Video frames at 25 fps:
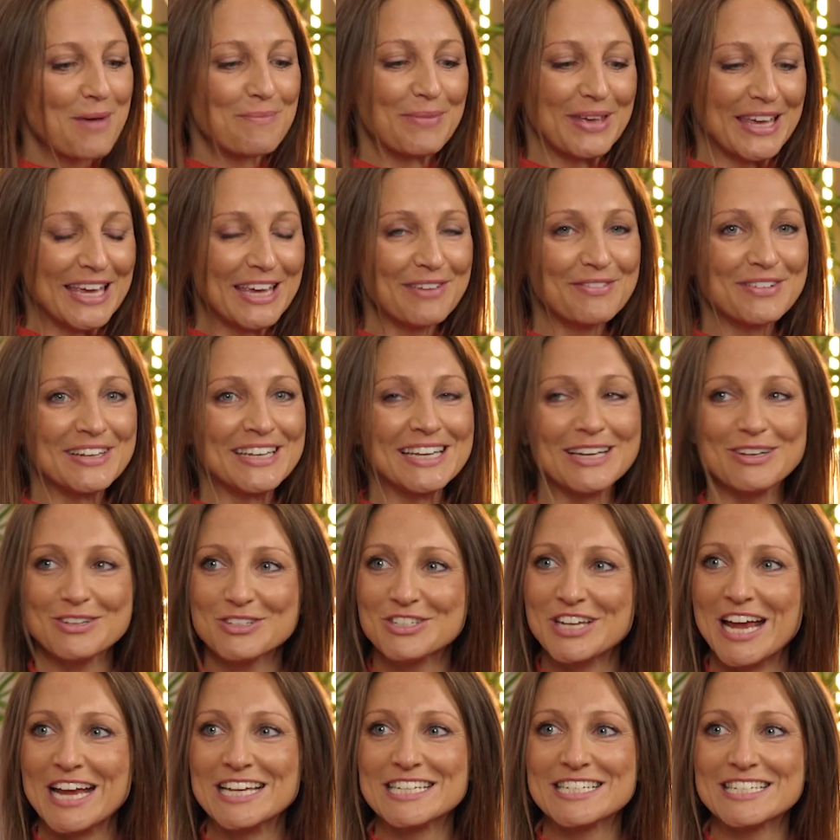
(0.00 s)
But even
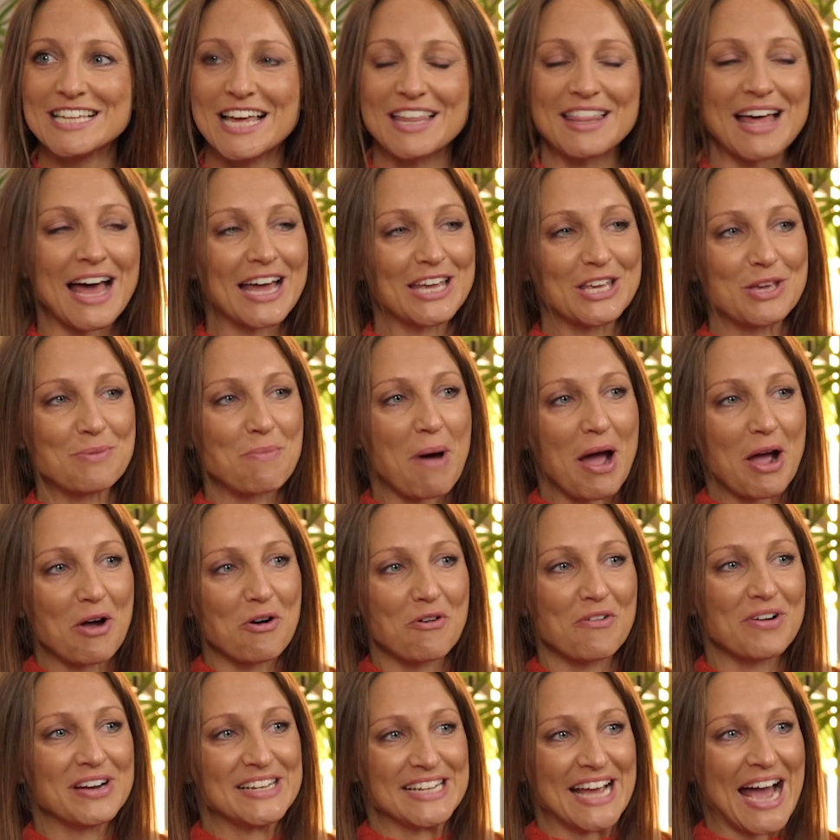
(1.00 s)
little changes like that, you might
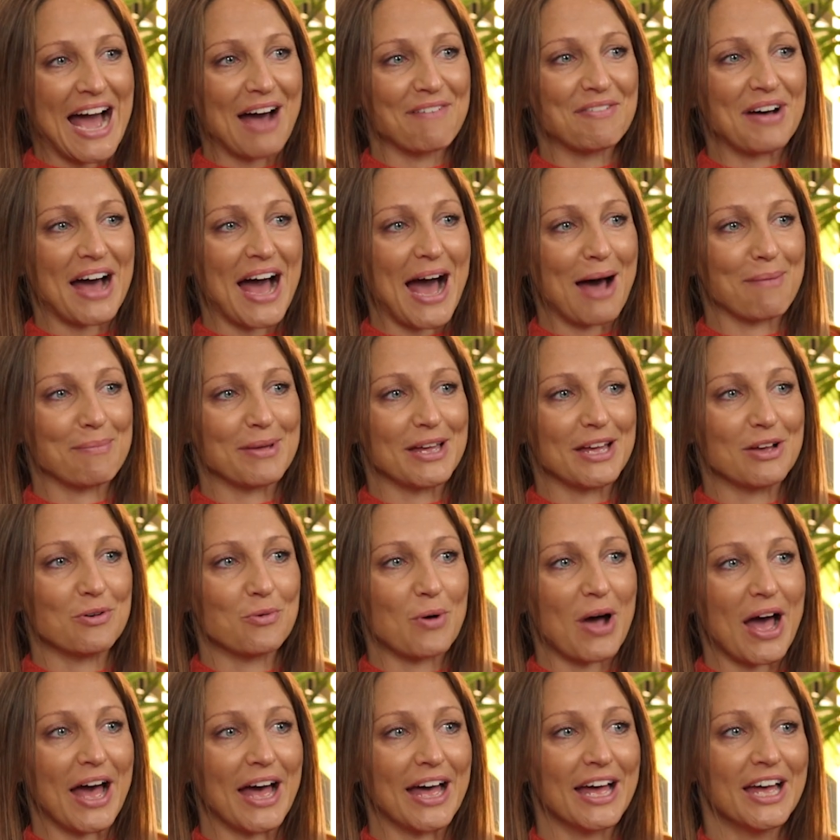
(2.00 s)
already have a habit
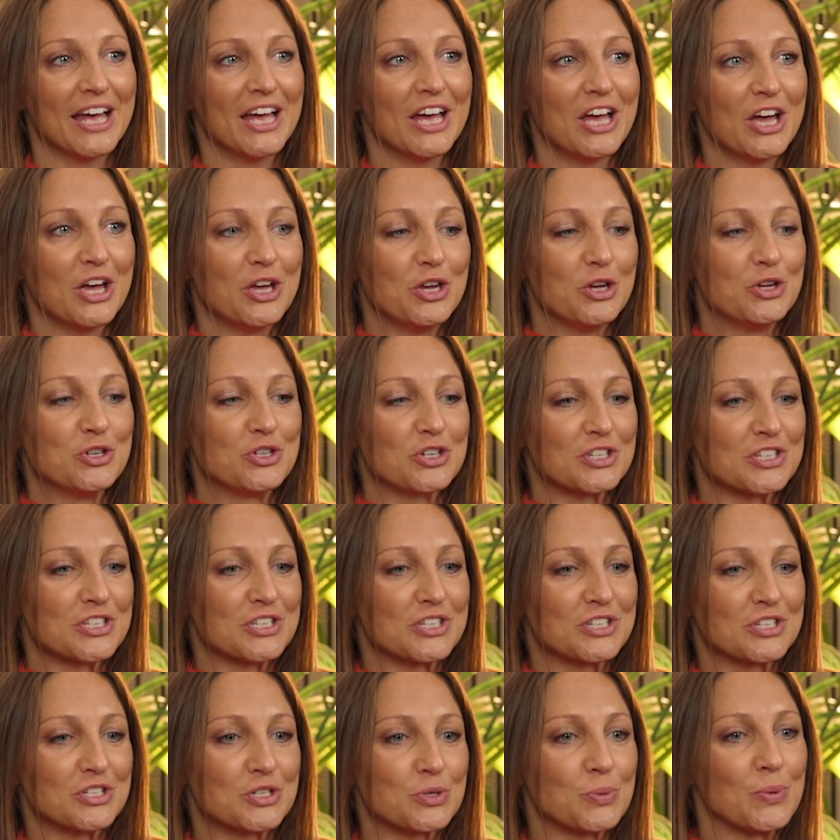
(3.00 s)
where you
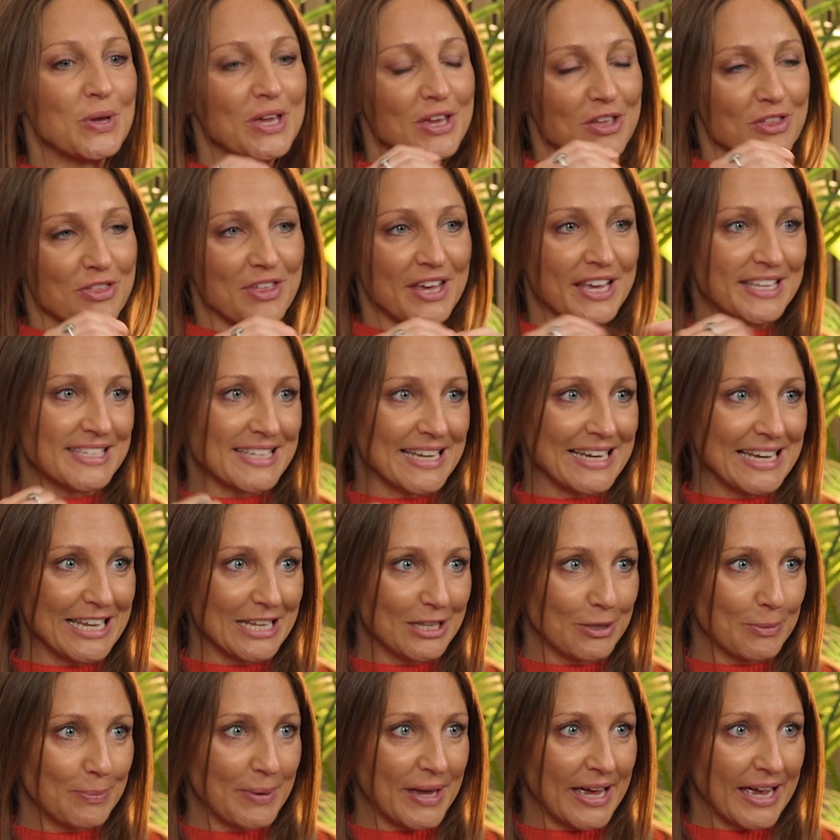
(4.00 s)
just tweak things a
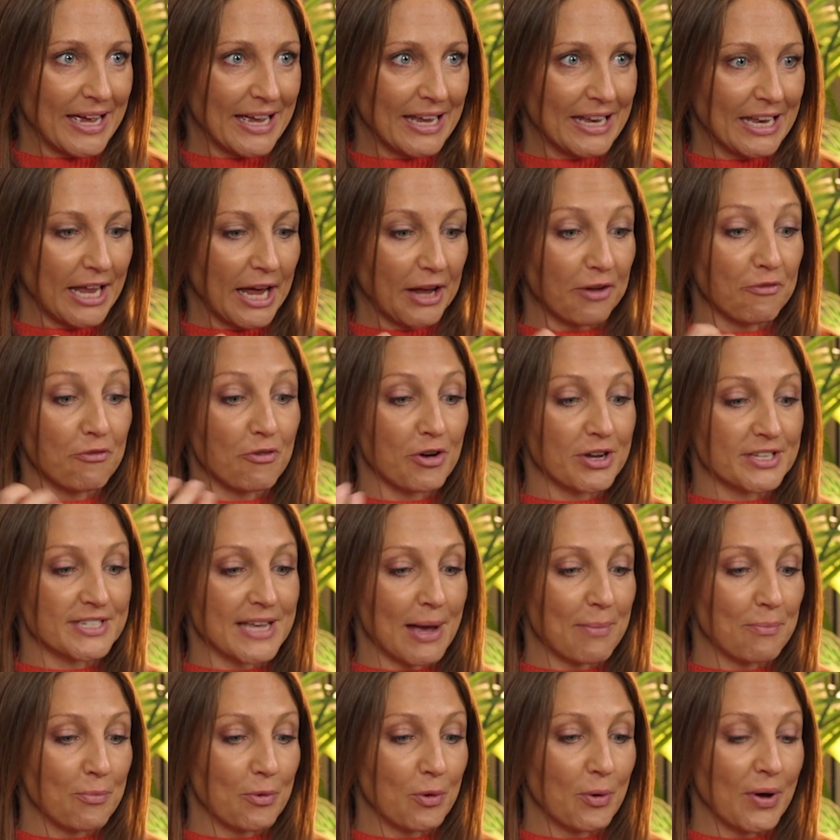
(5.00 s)
little bit. Like, for
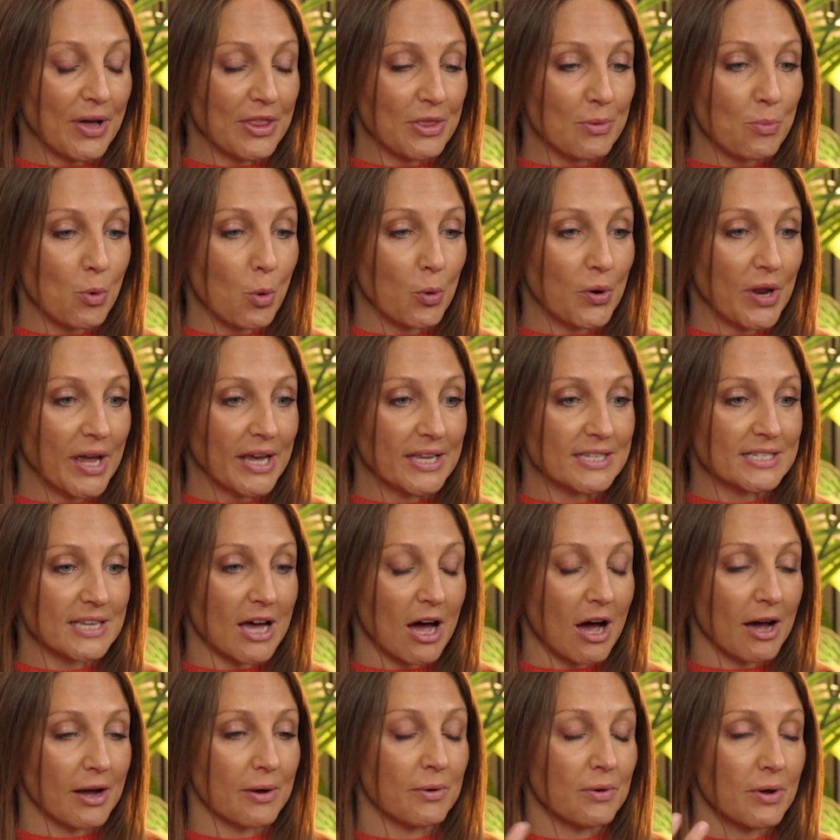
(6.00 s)
example, in the mornings,
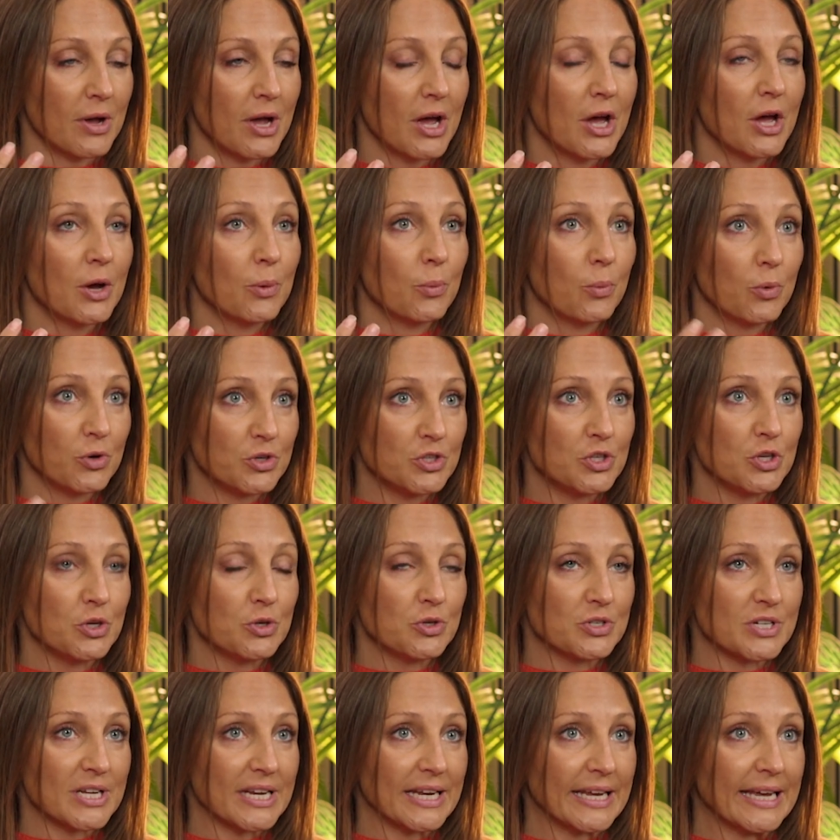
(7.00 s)
I would
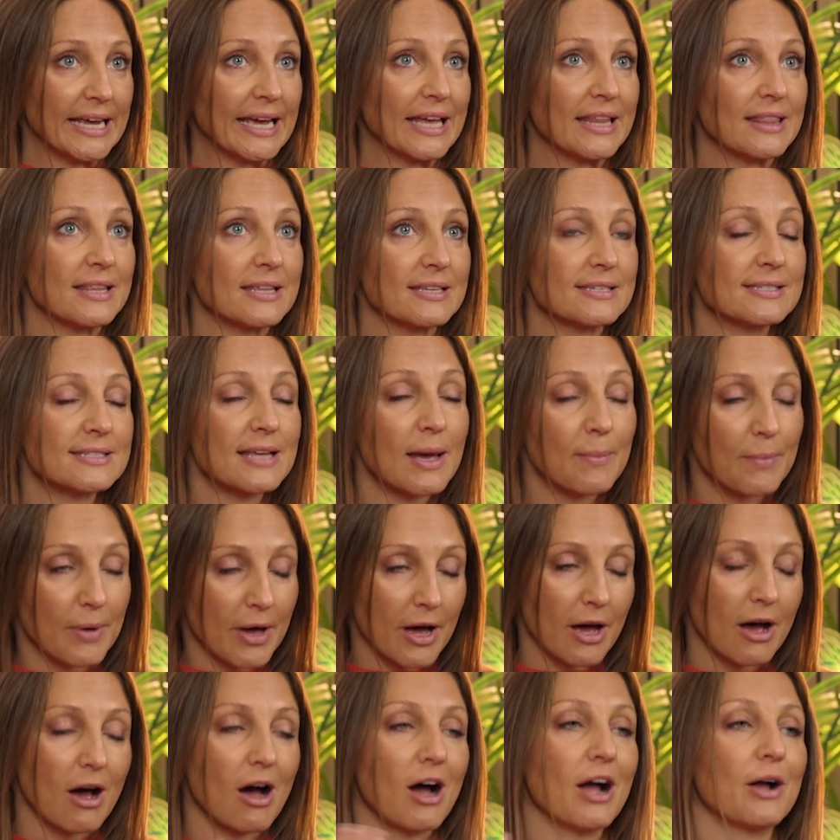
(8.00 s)
usually, in the
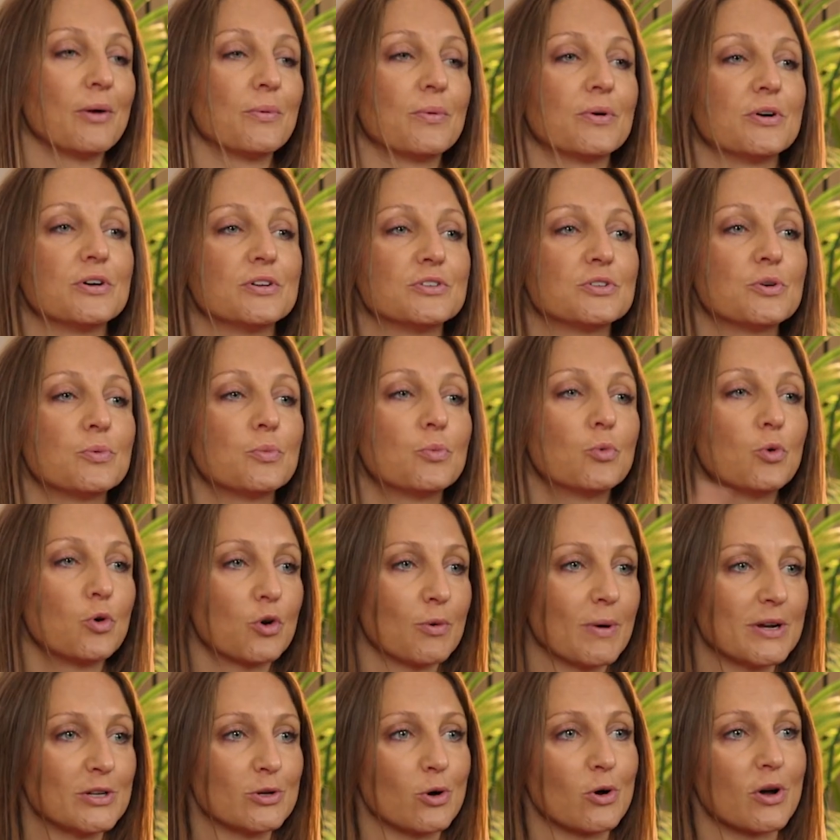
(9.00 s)
summer, I would
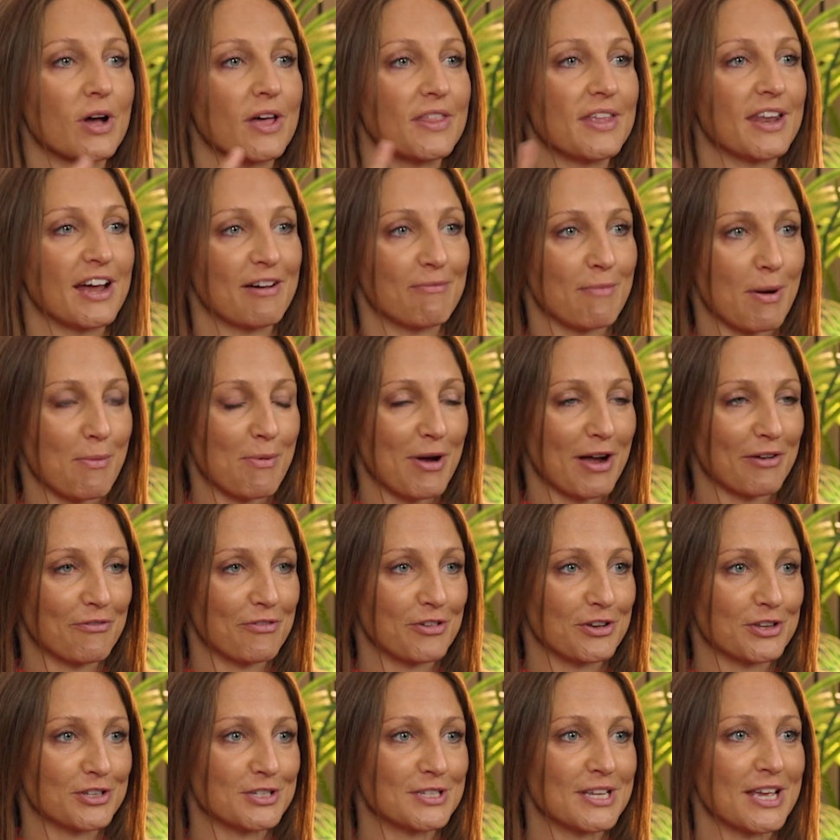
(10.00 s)
walk my dog and then have my
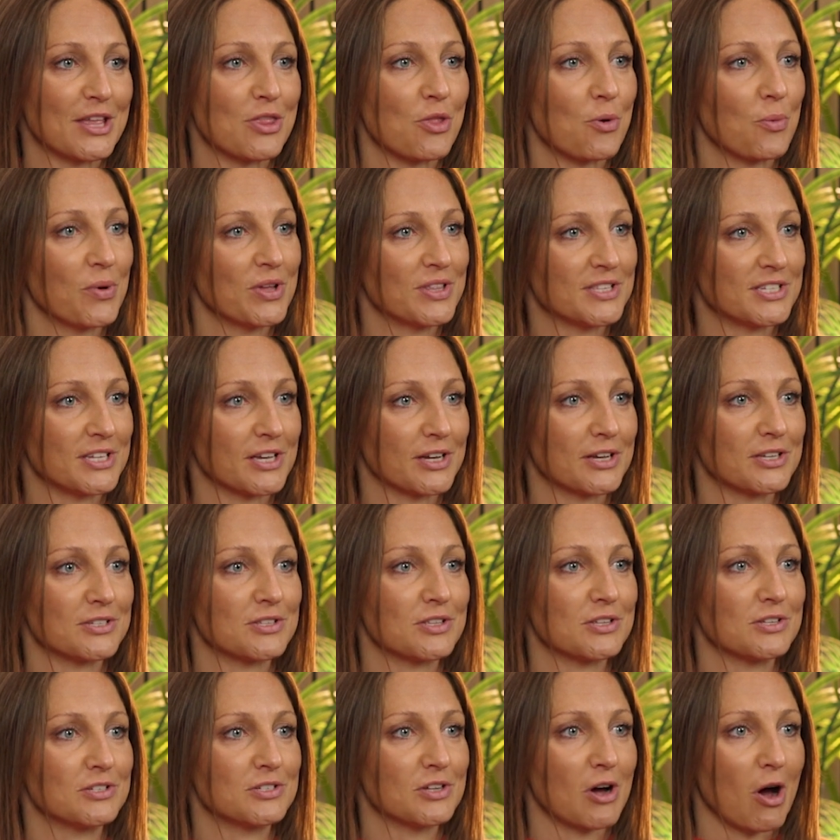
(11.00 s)
breakfast. In the winter,
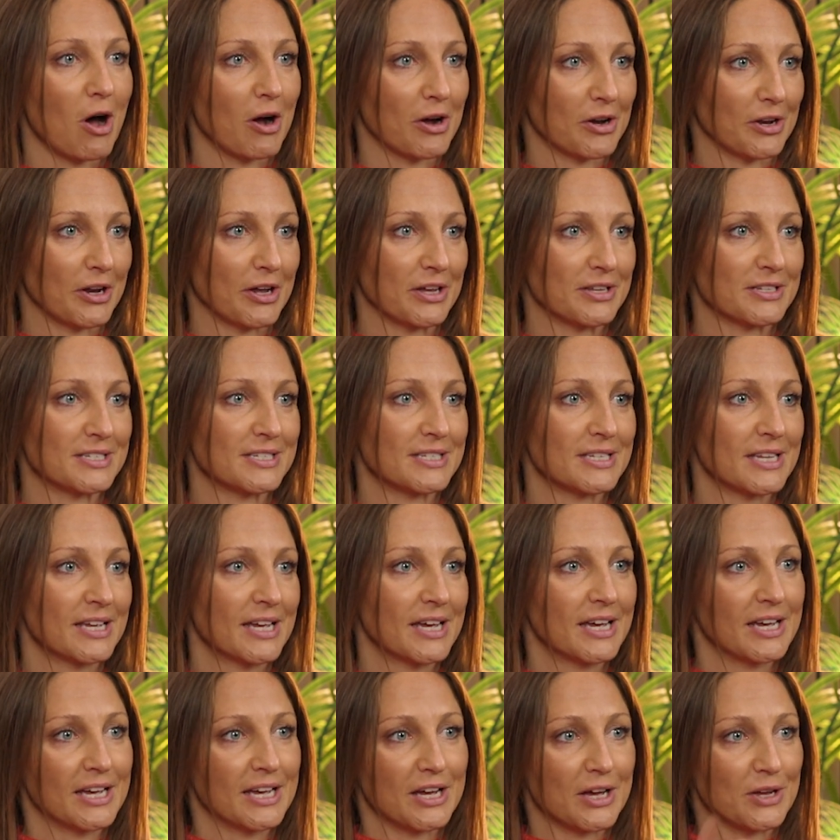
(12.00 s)
because the darkness,
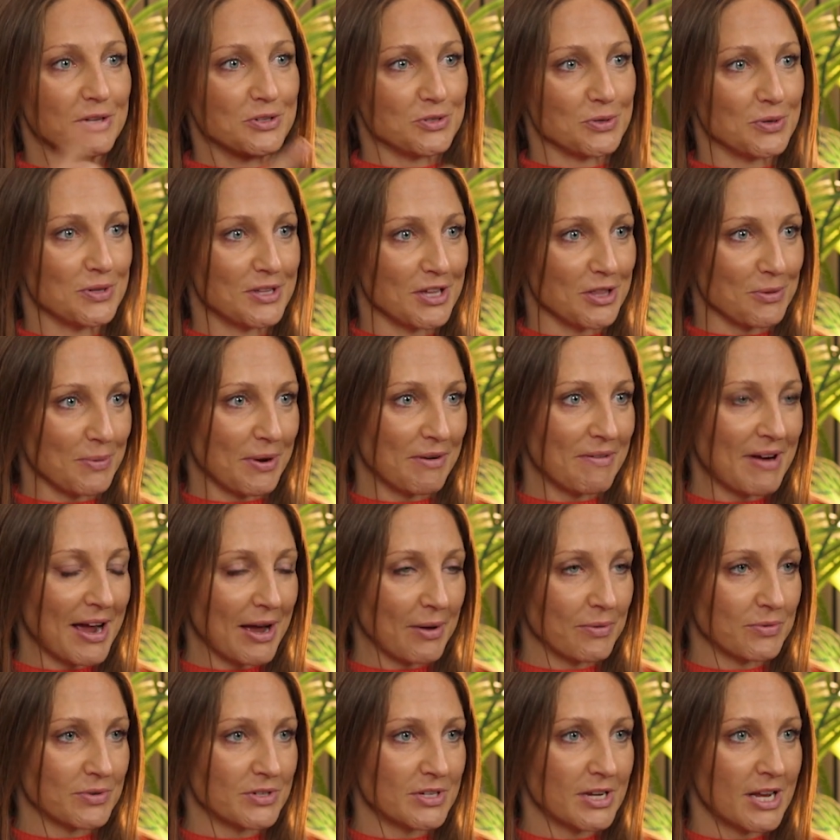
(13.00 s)
I'd do it the other way
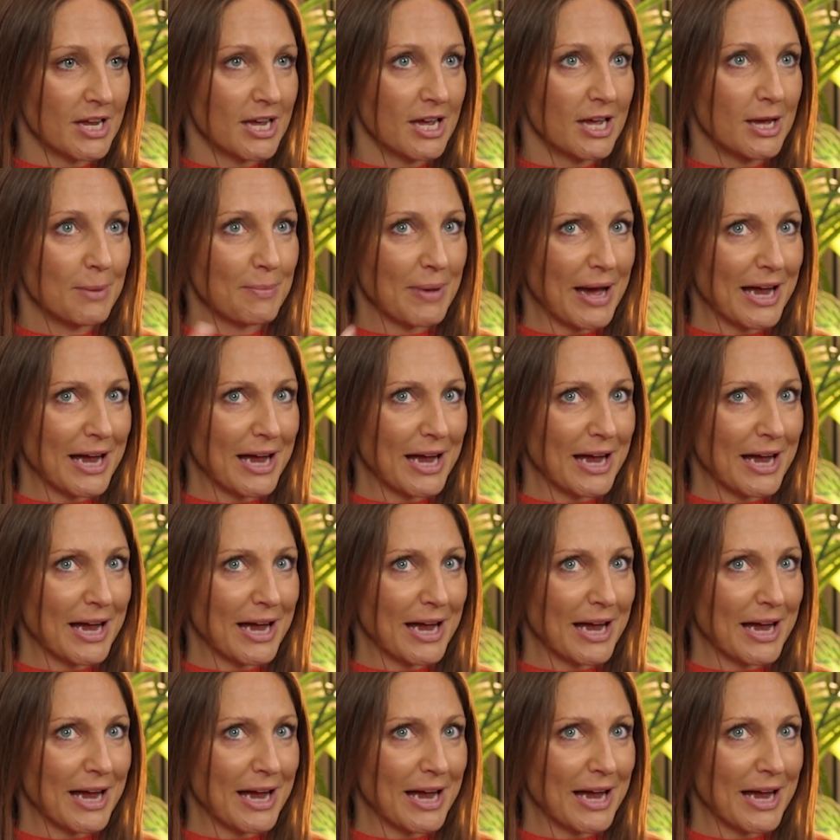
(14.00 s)
around.